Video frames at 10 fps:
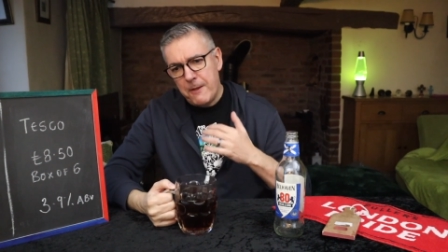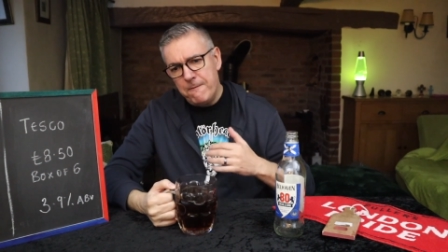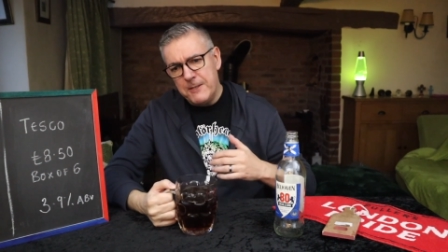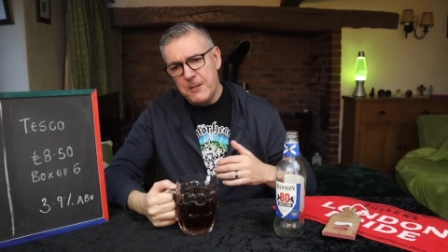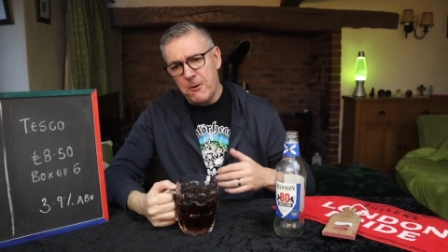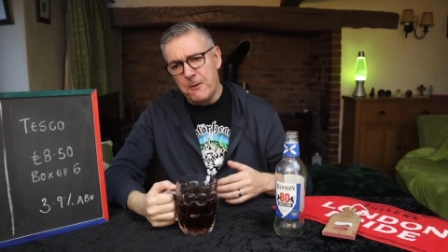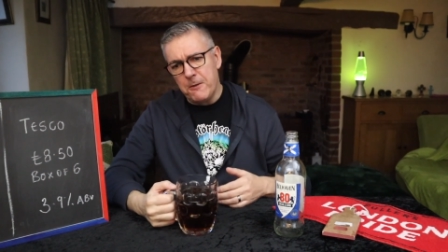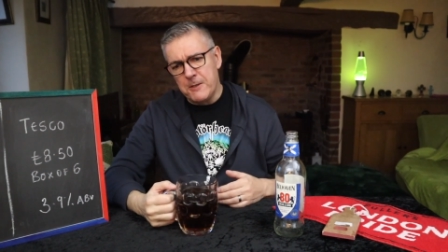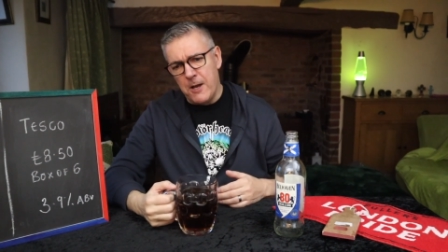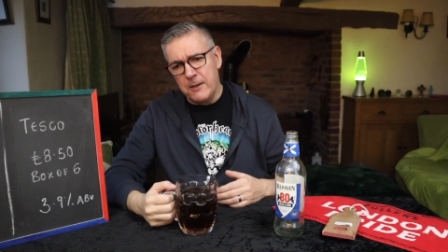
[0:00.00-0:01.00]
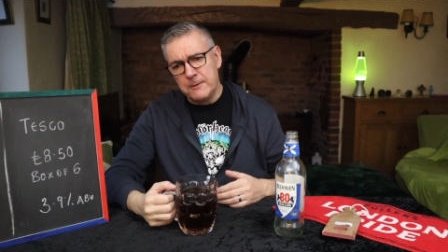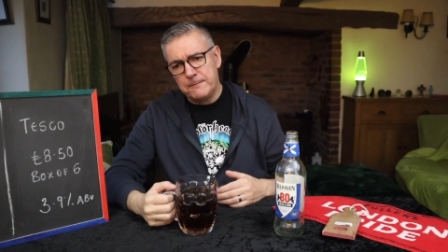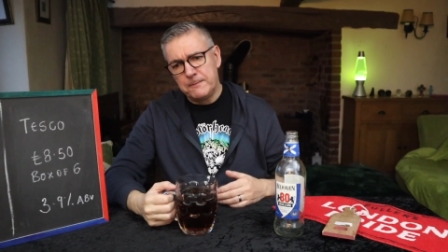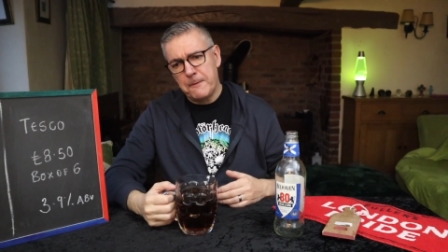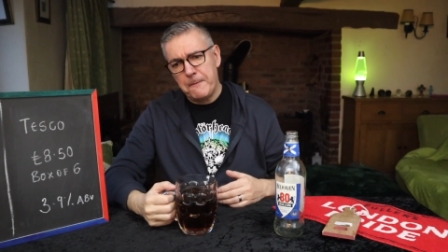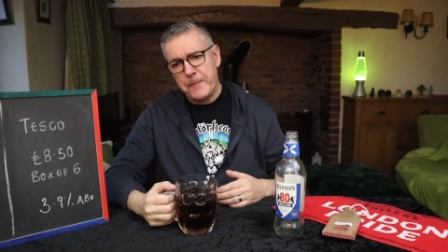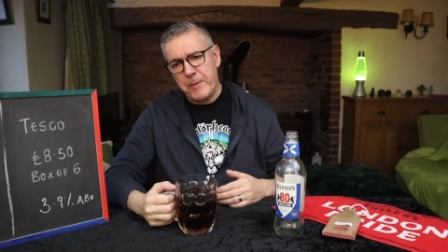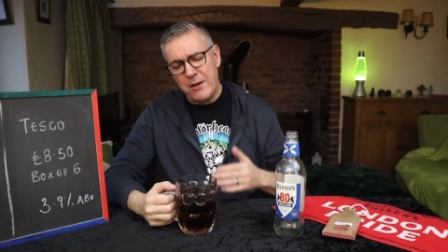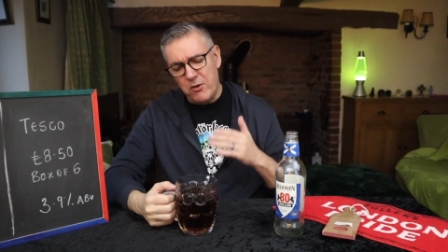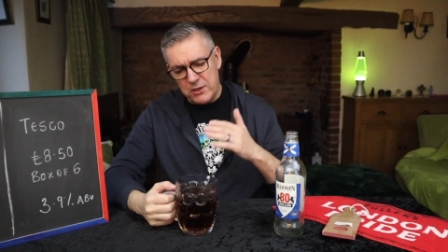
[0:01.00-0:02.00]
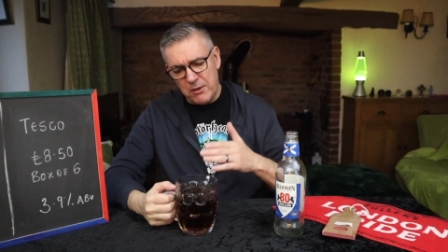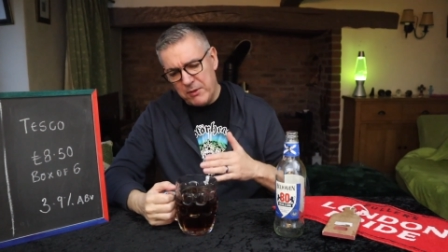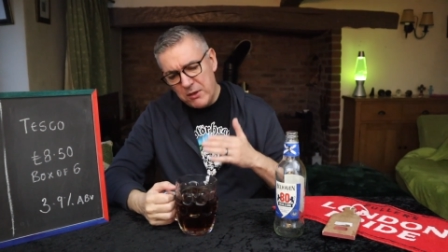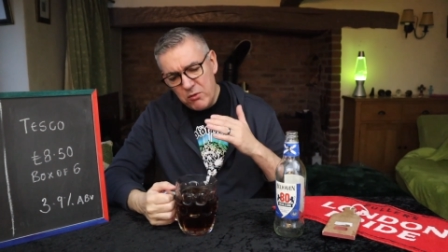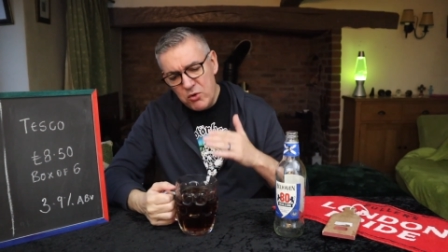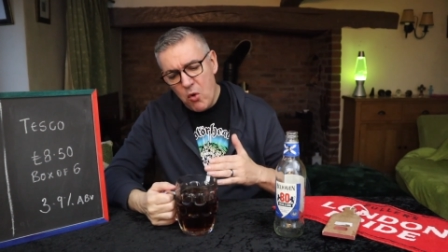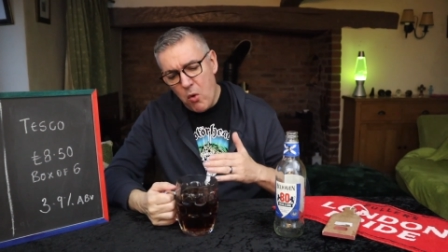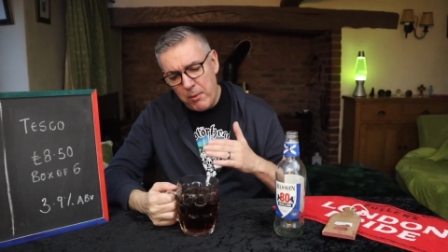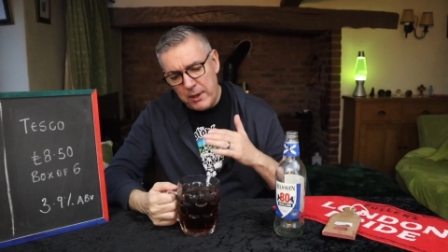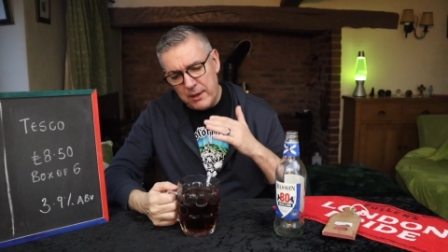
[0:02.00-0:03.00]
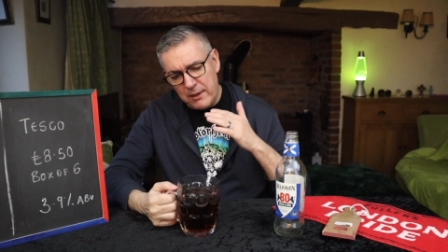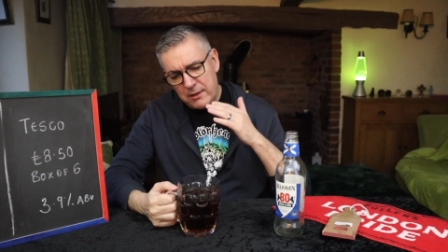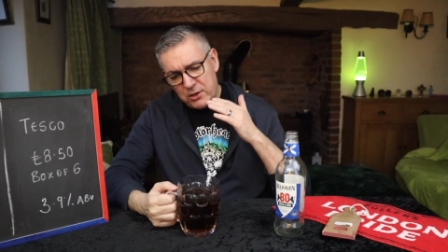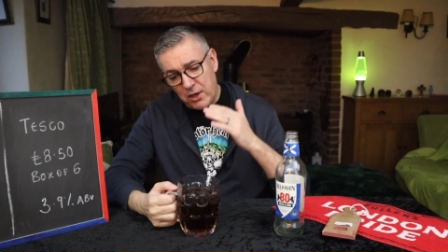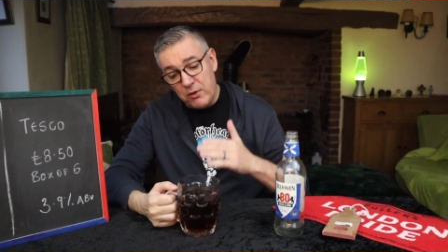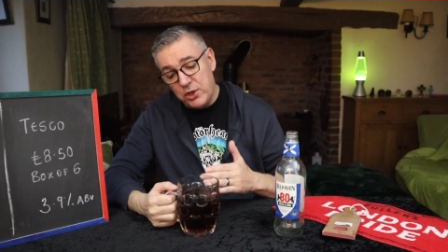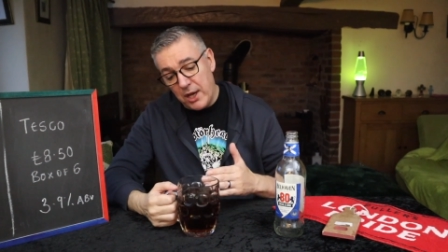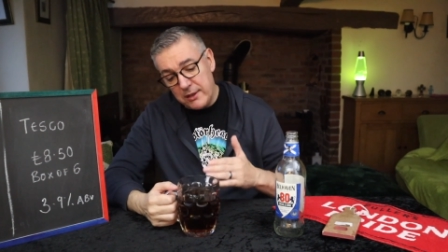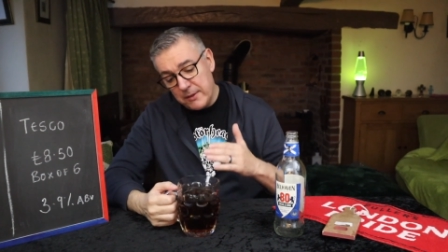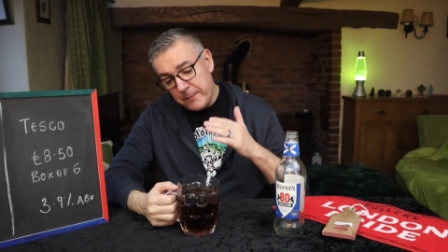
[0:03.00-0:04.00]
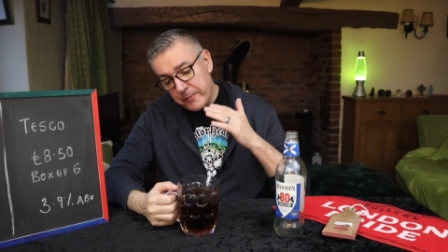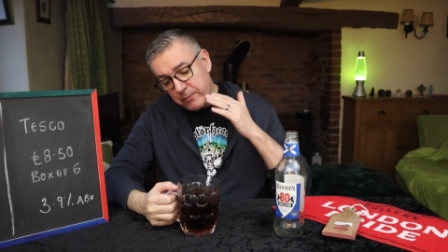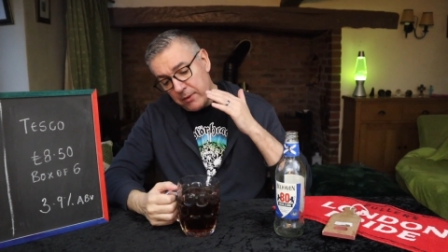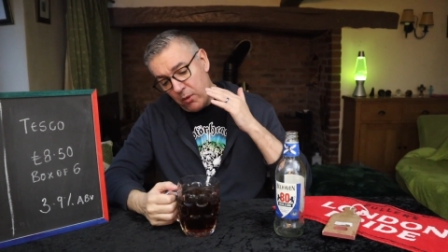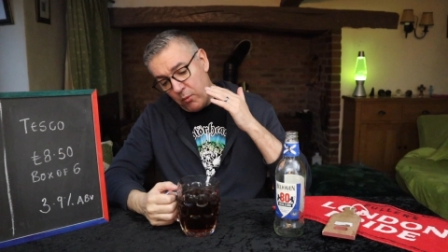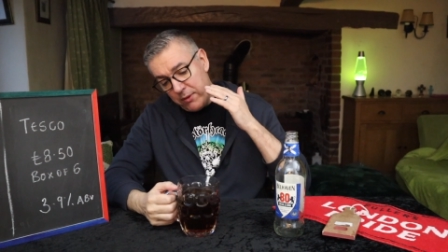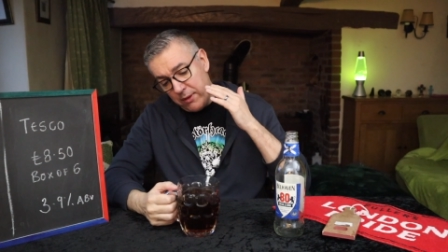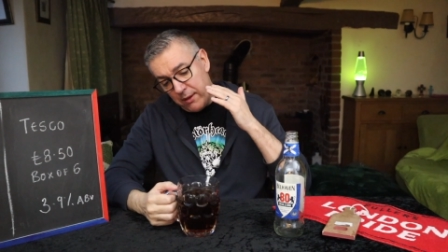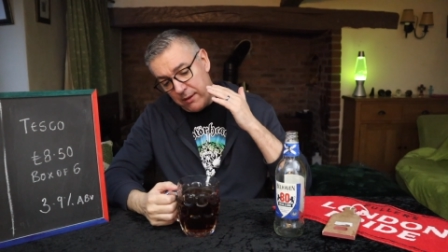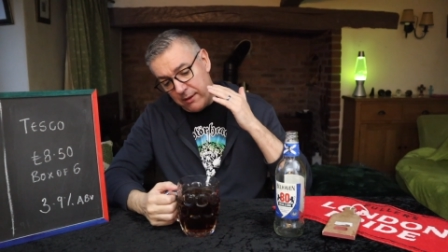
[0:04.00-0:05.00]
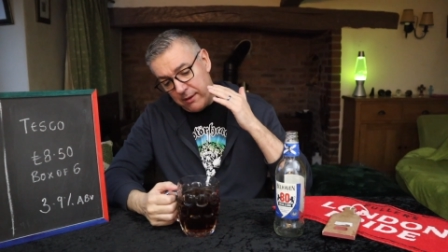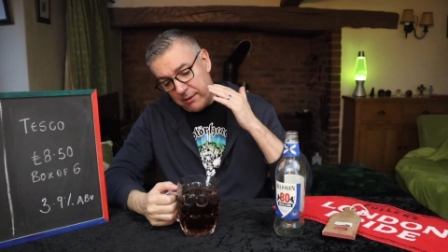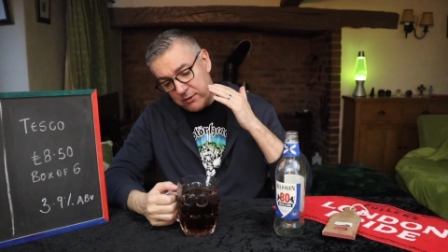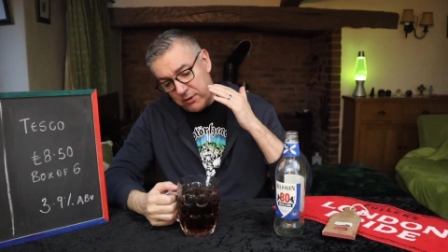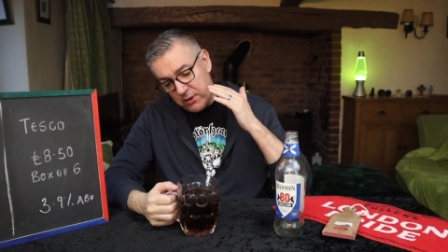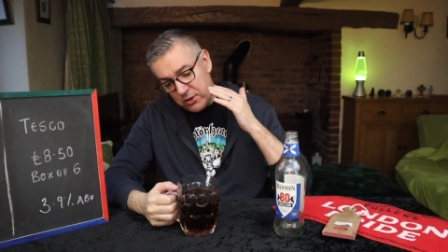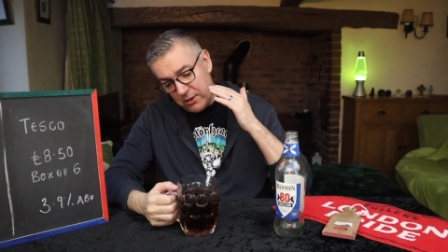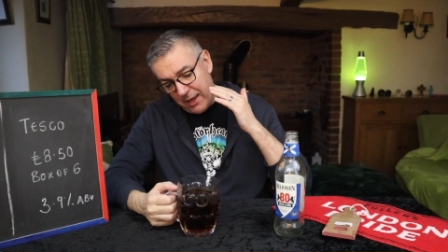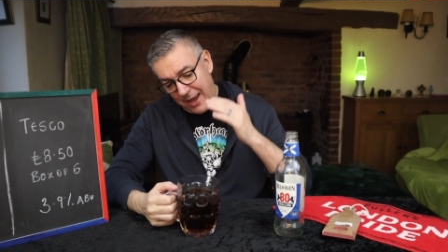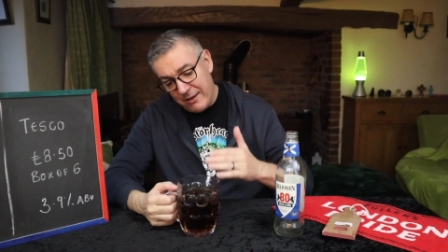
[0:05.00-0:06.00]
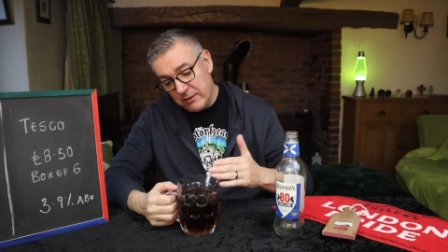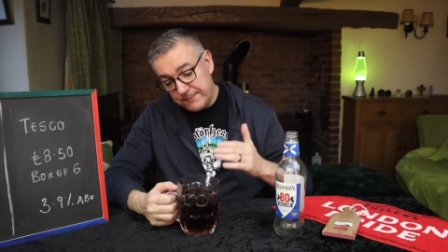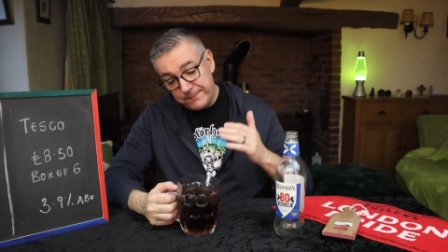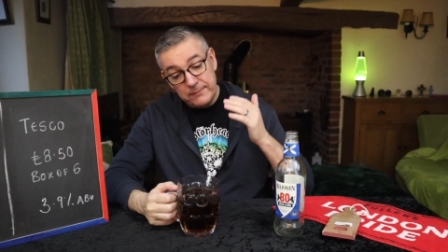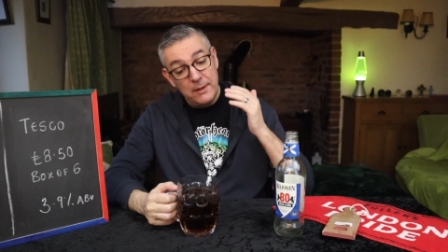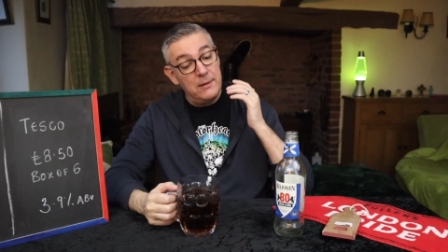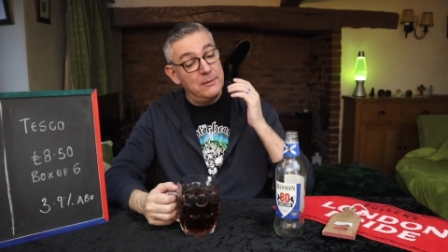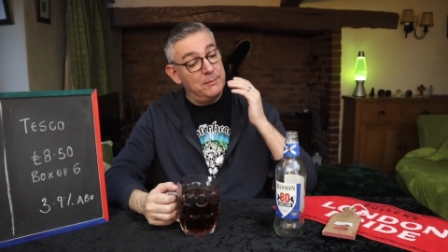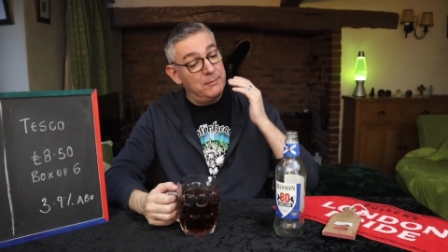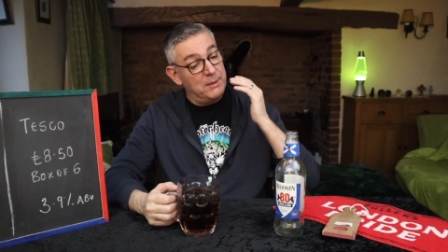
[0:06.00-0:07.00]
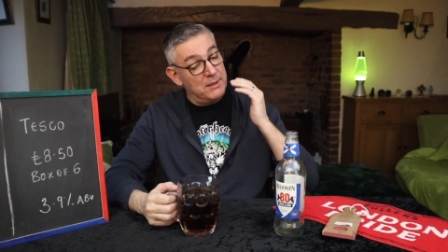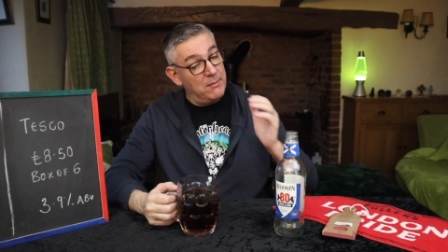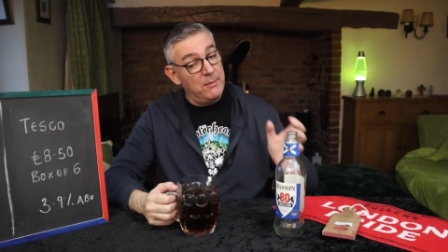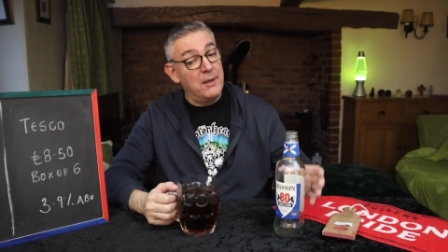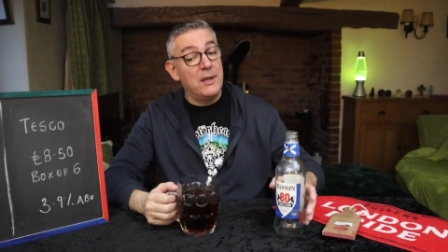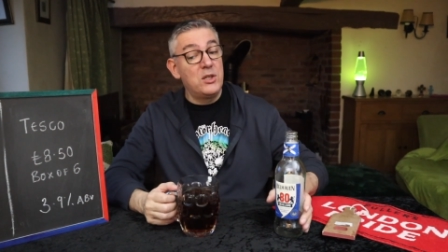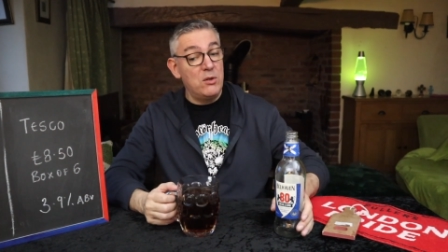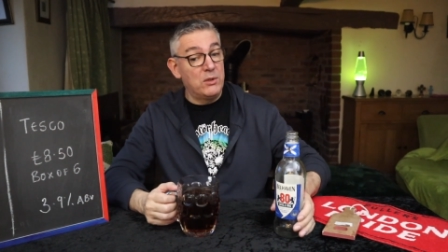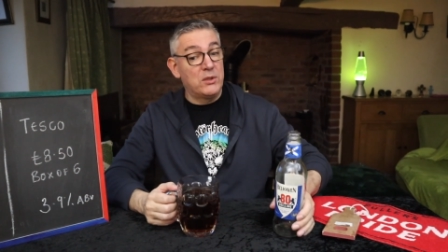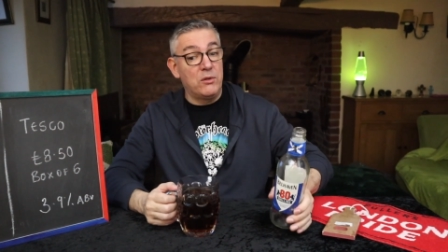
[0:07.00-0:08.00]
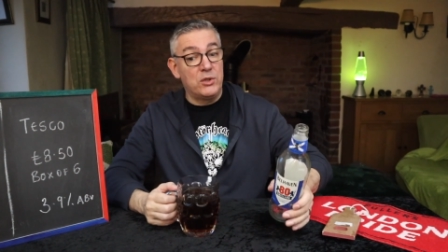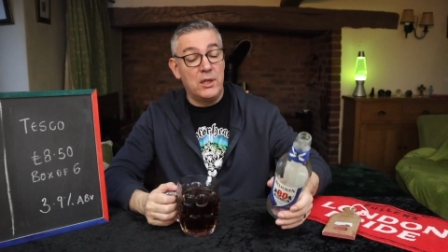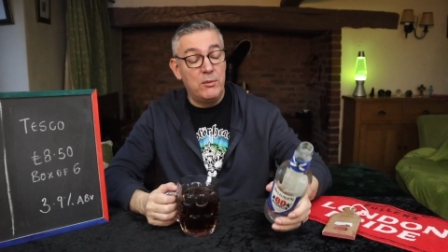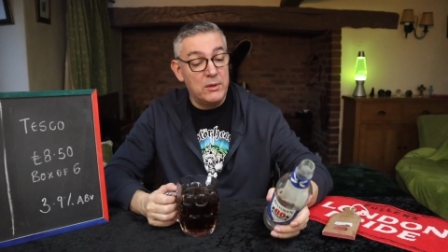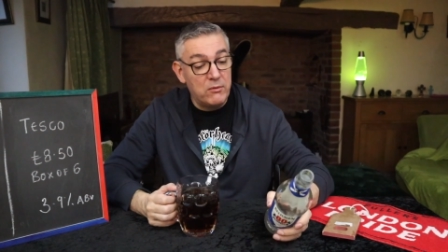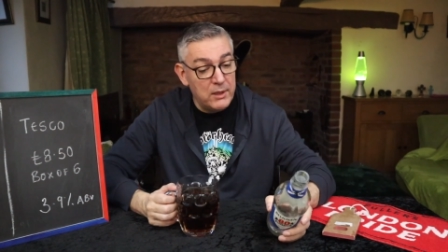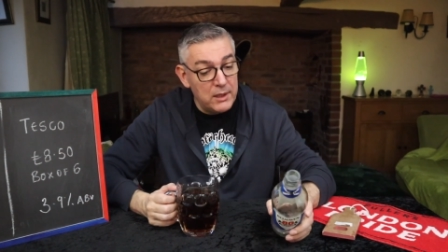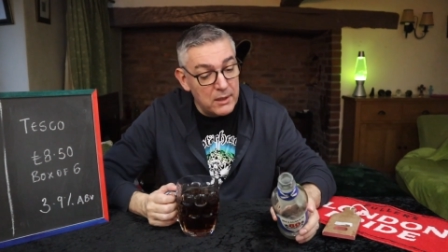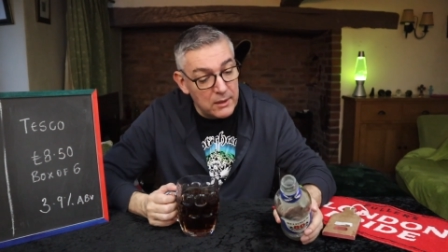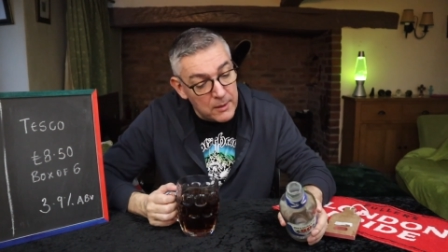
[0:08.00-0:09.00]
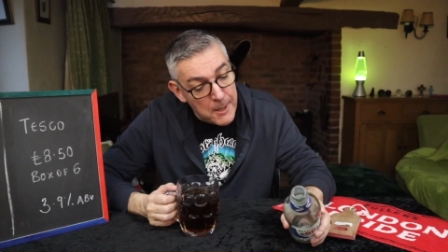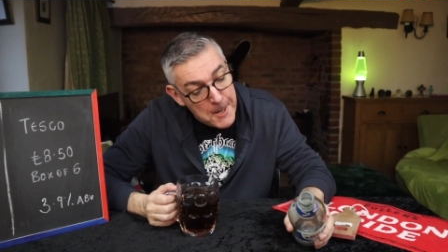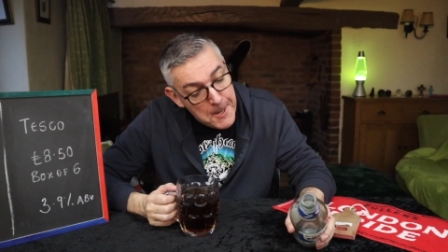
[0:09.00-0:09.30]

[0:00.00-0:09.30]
Fizzing on the tongue, and not something you normally associate with a traditional ale, but something I do associate with Greeny King.